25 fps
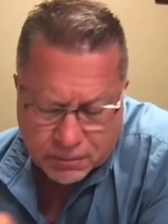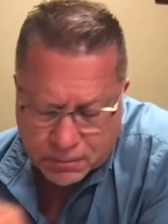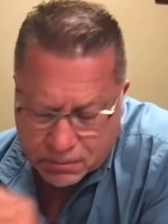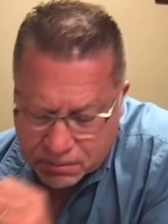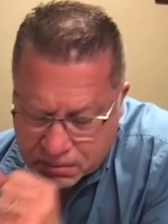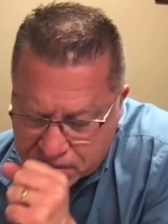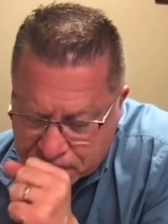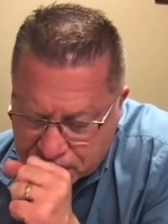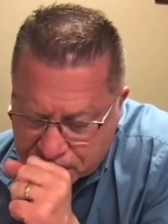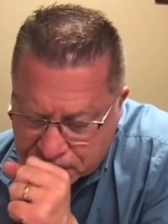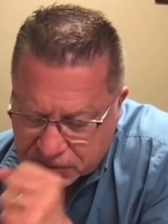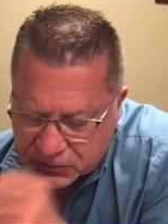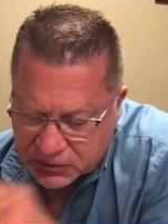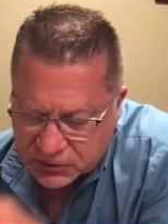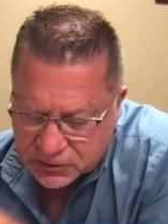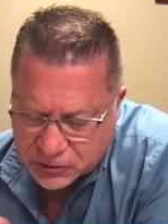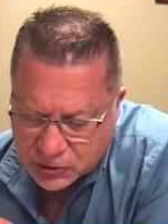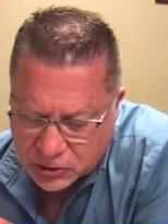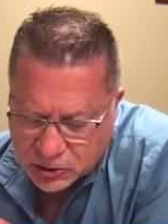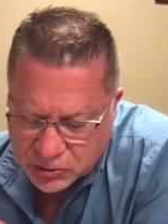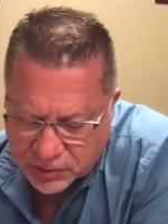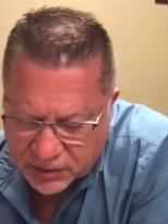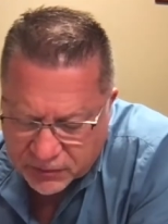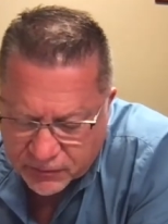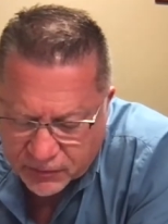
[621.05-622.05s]

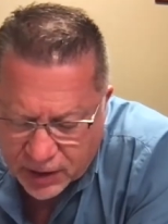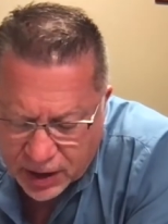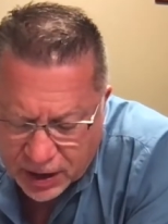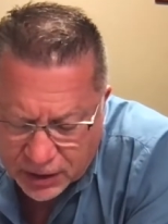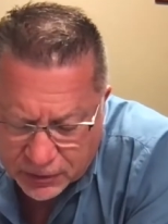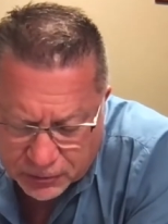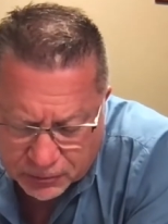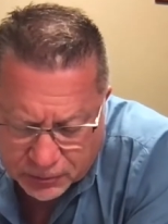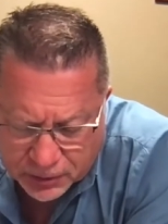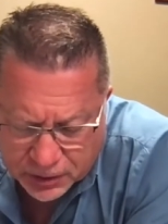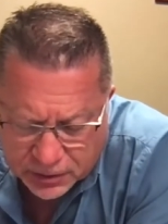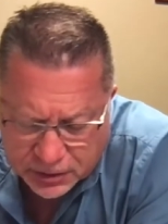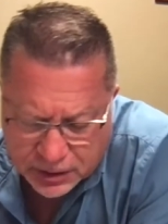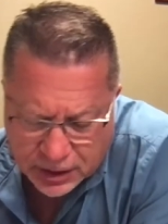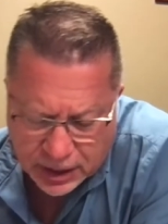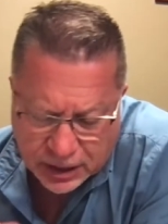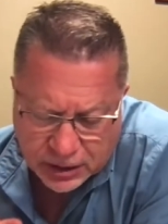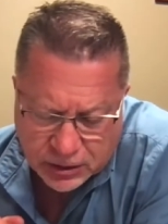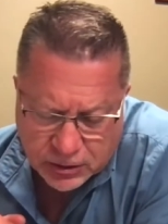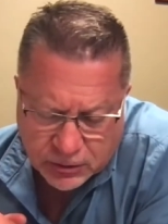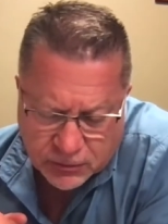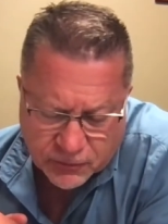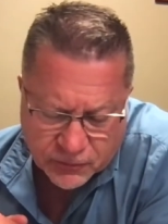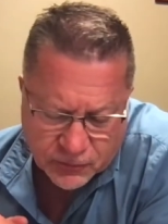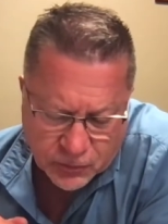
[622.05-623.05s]
excuse me, Father, we thank
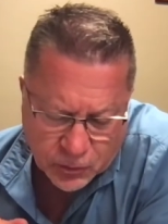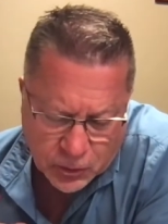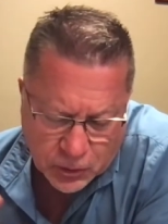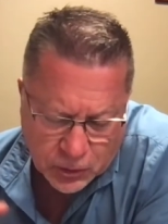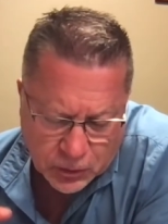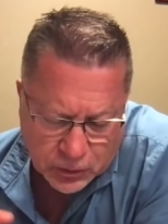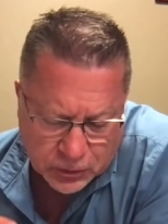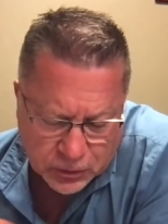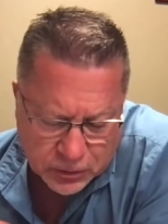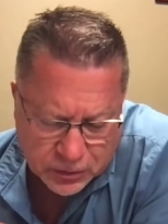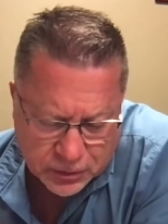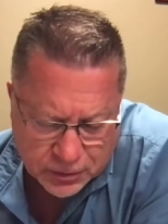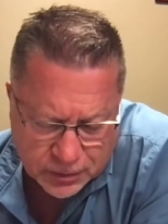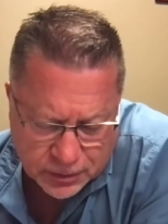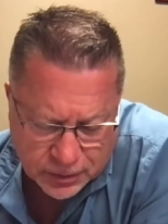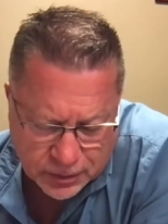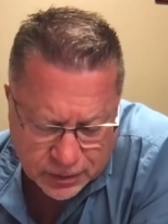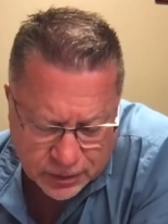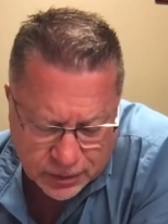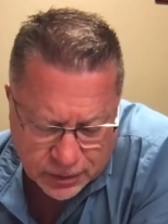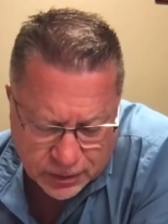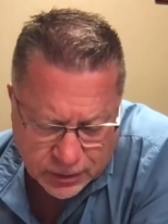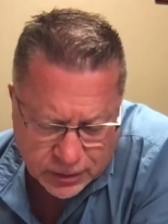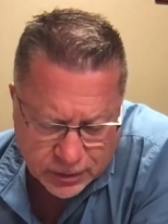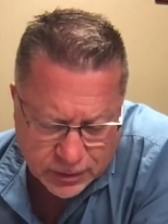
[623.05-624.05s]
you for
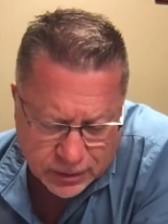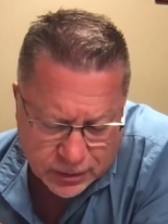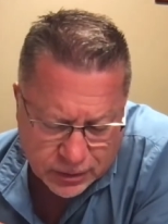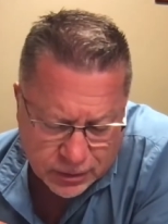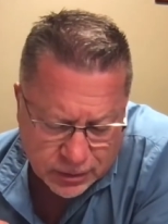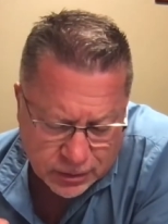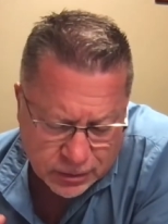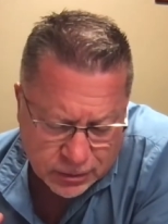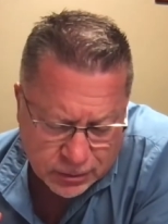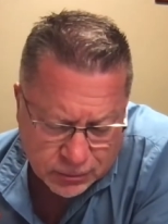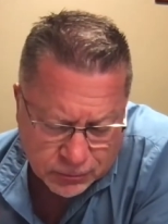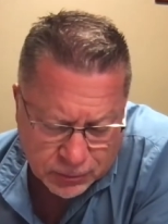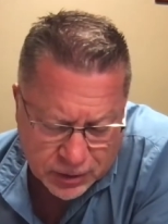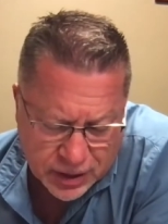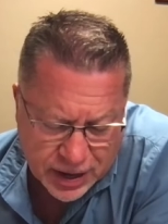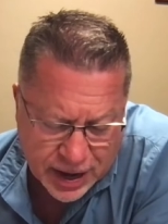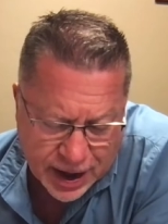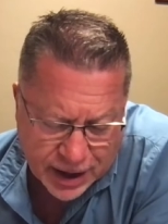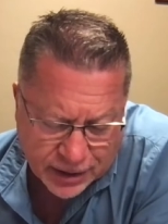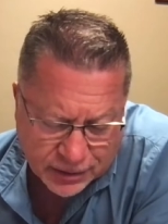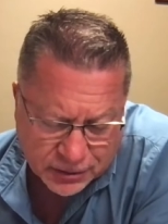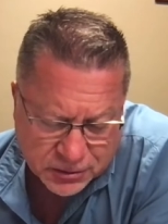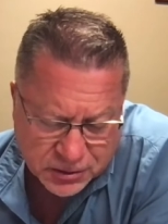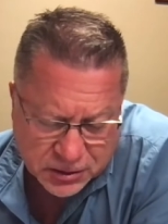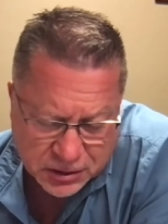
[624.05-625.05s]
the
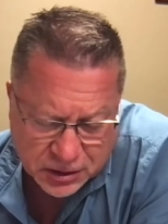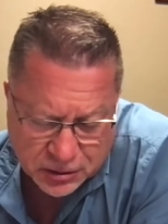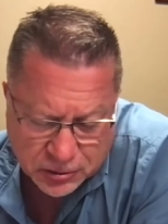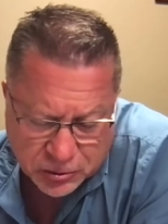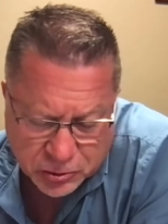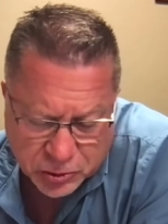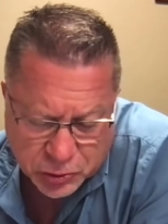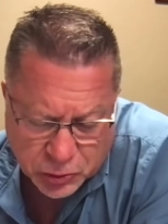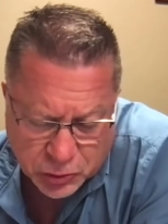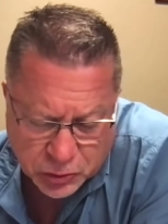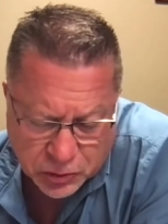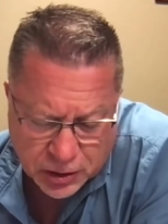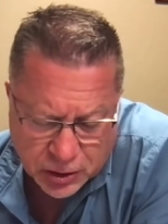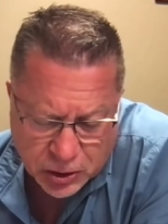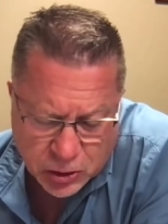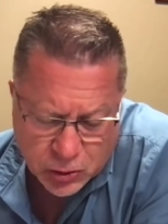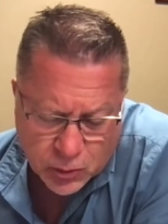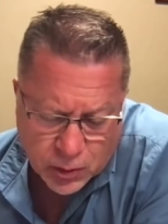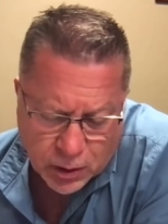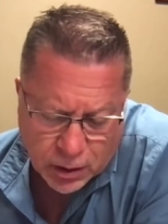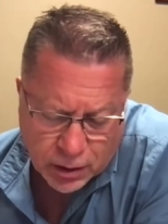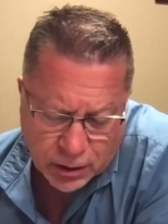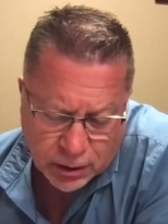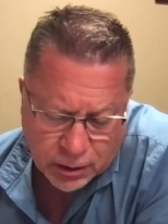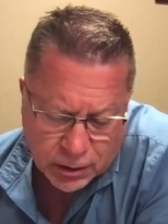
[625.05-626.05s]
reality and the truth that you
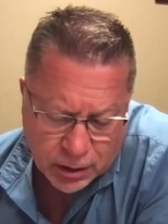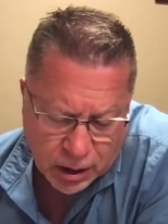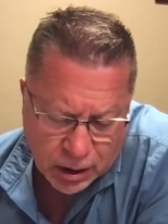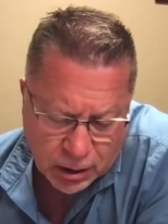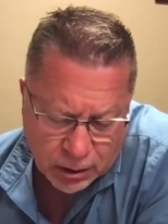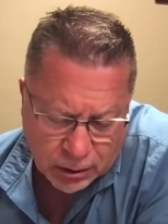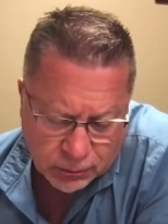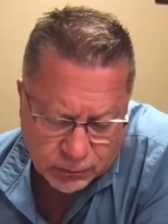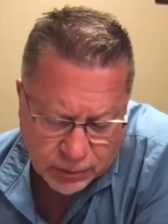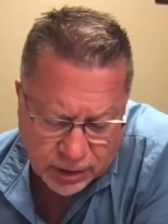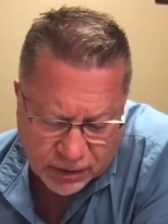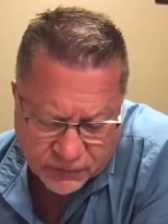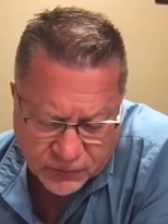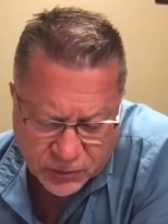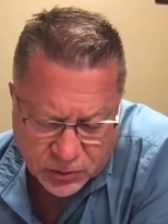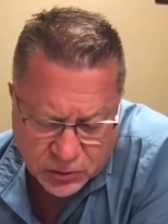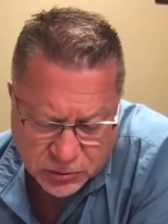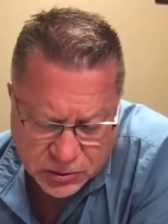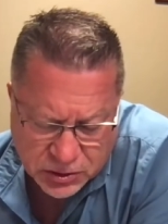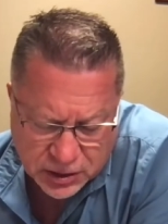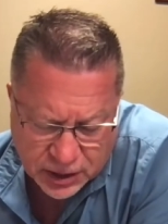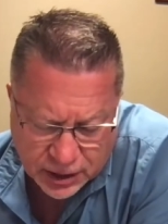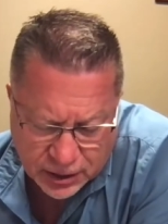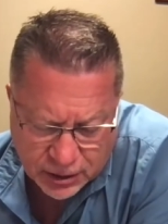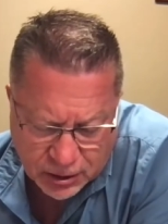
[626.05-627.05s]
are our refuge
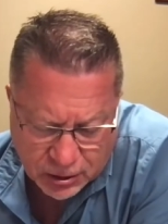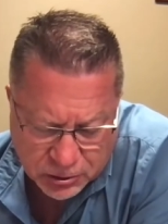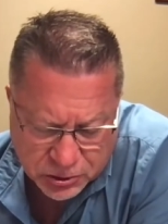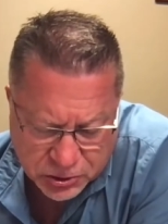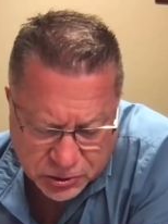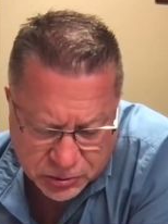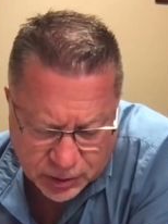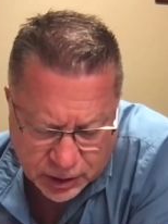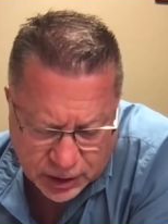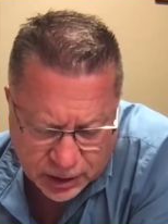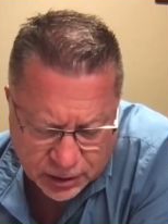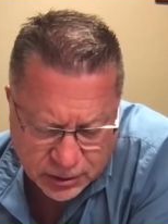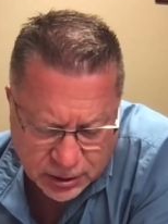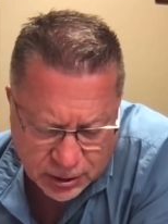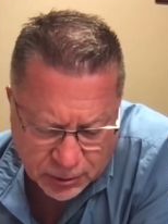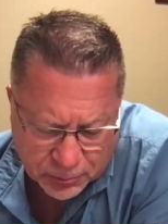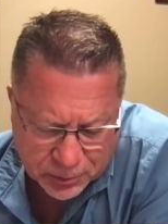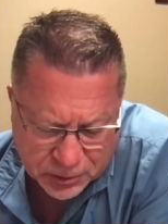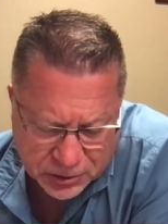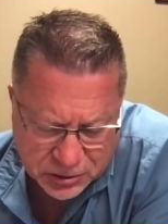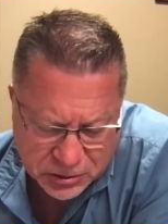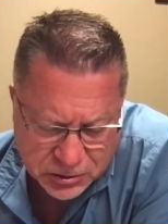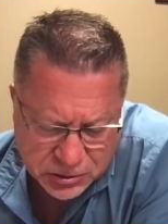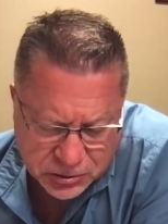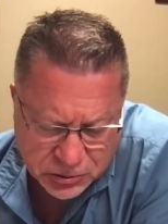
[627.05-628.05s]
and our strength. Help
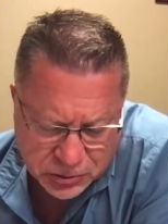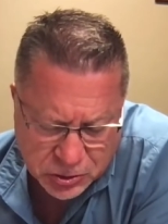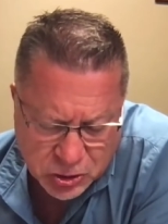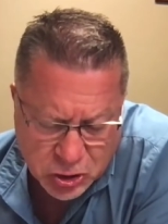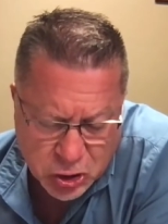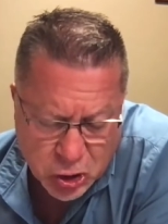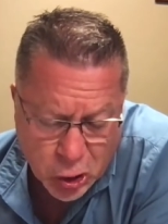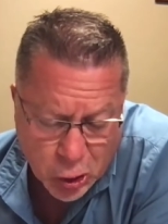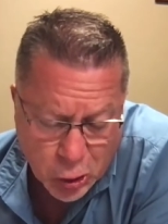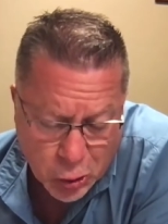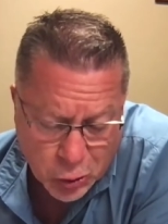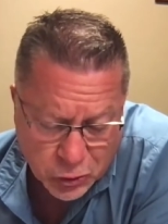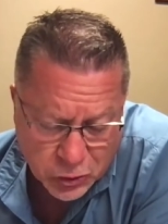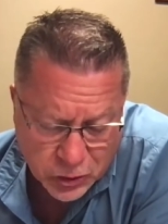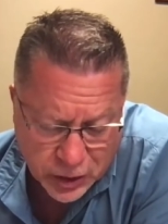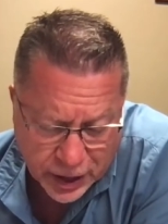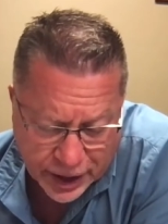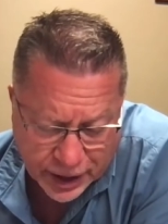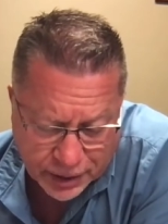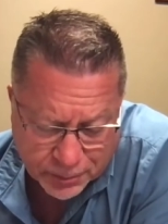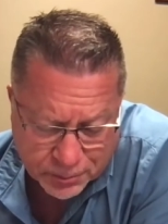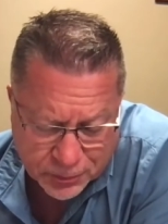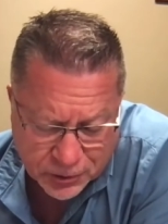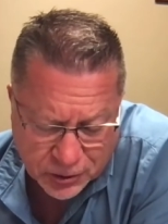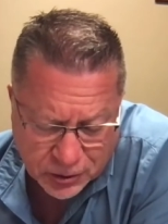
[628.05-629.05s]
us to know
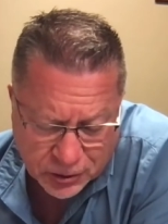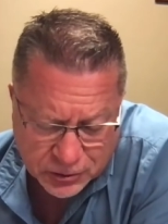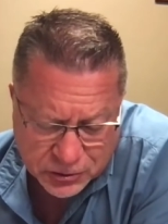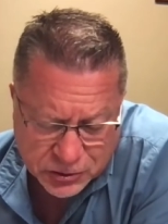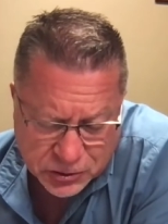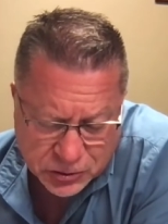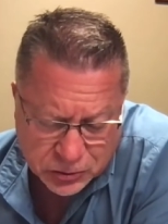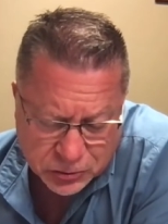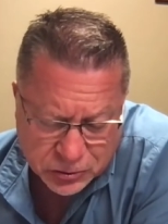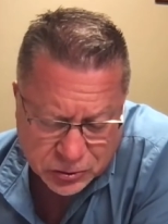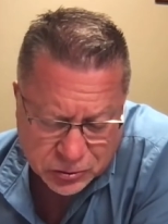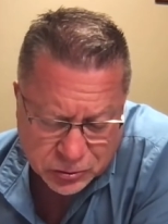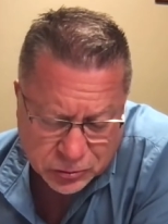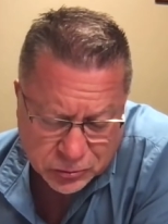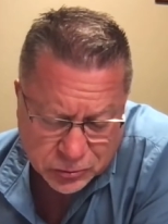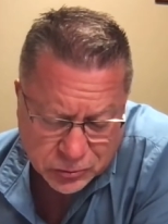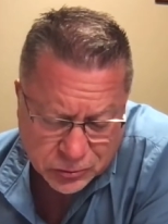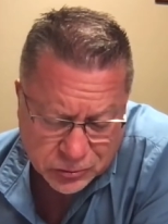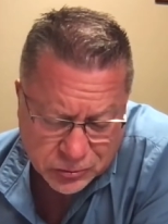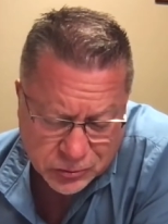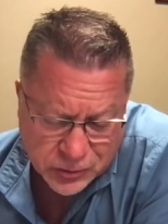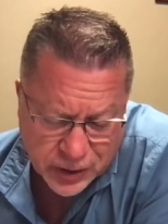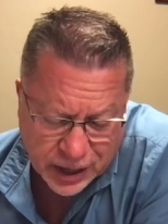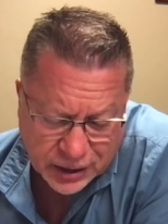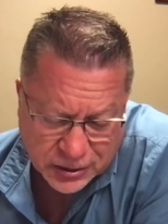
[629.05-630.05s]
that, but also to,
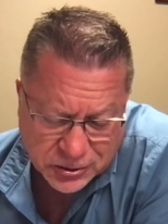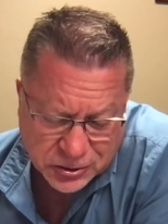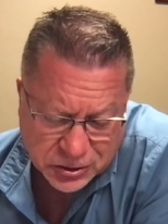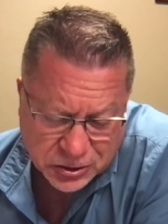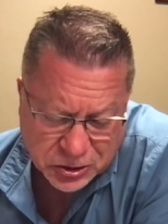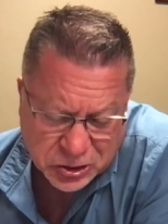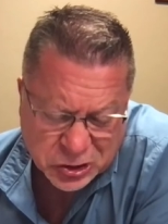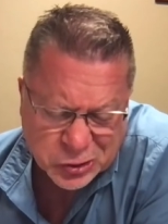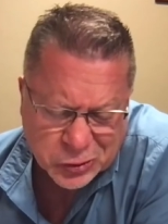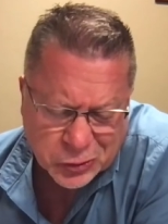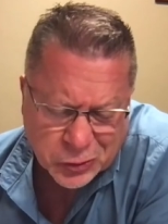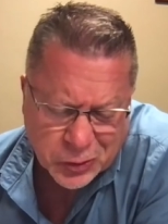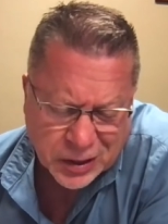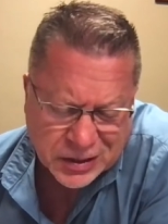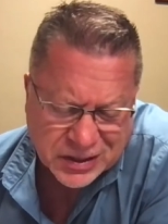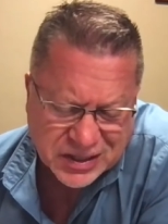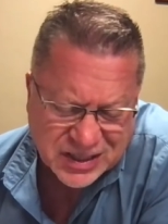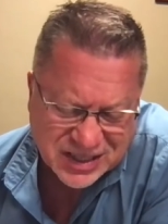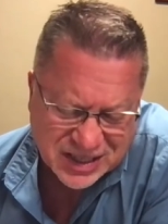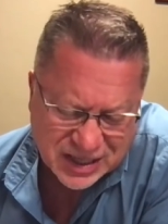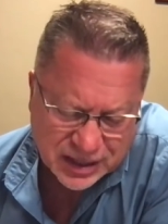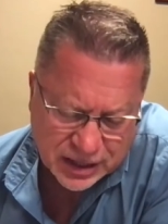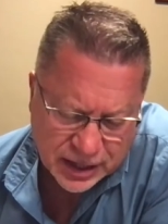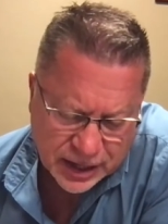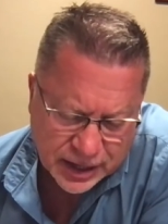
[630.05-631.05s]
to actually trust
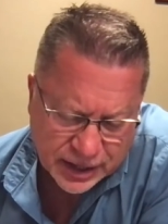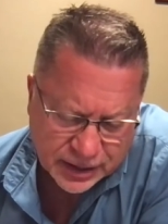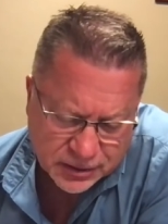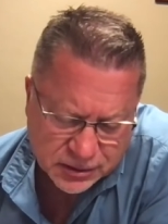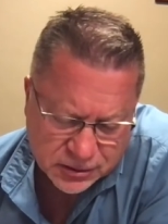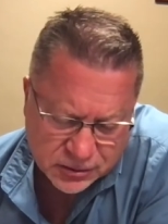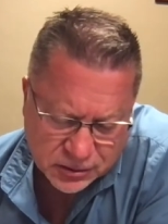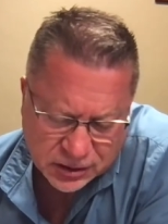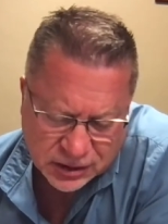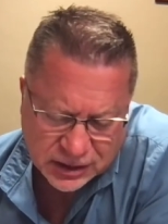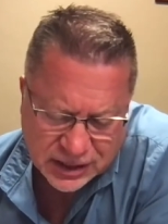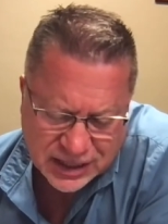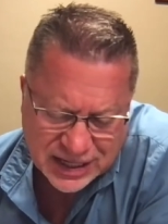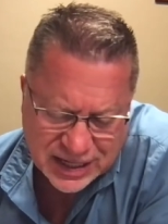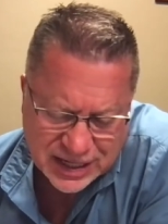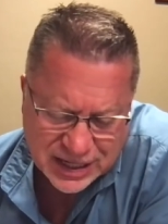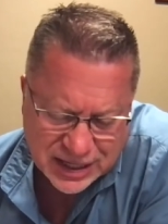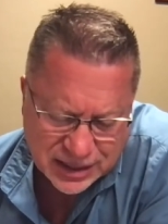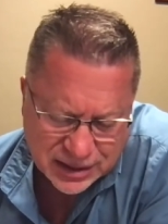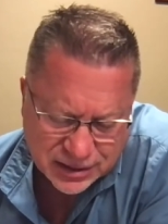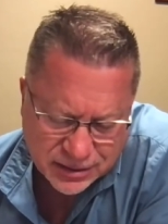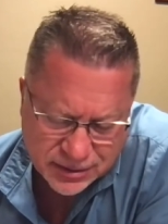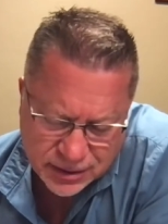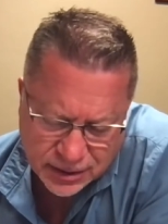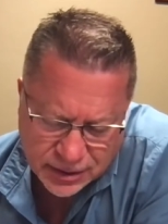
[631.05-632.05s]
in that, to lean
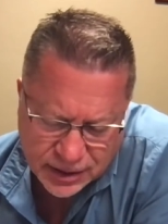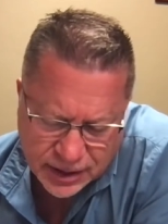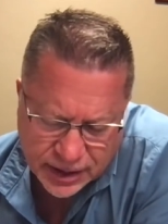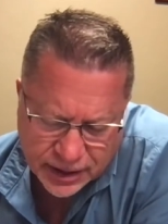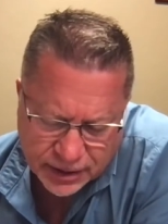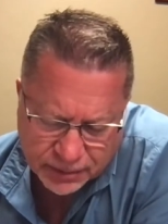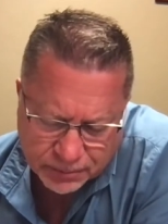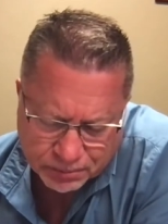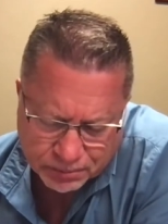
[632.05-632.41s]
into that.